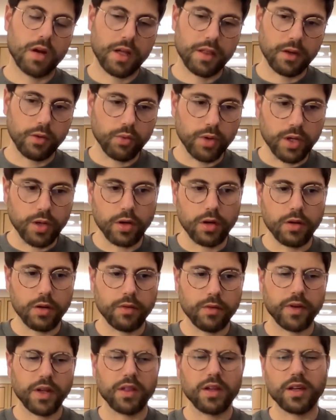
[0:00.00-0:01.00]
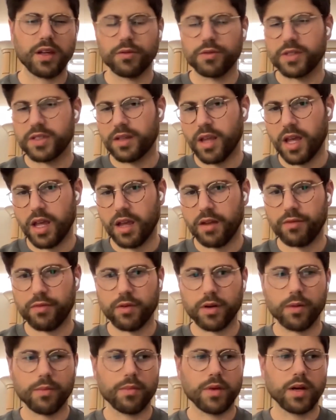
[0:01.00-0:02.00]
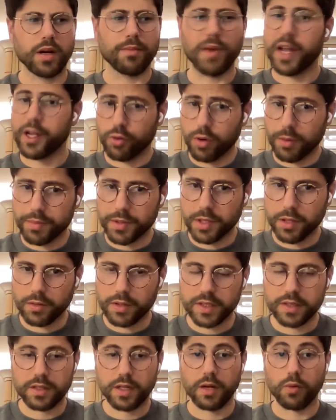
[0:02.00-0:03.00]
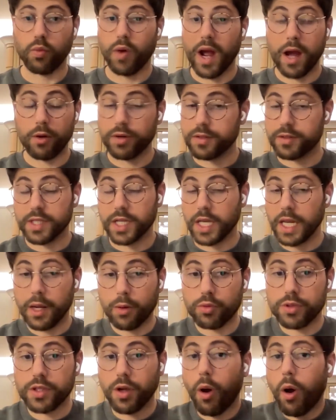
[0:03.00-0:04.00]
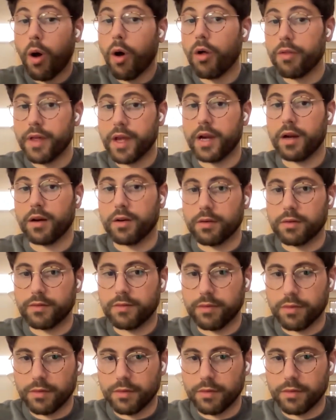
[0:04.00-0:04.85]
I think we could have. I think it was Tay from uh, My Crypto that said, "Wow, is it was all there.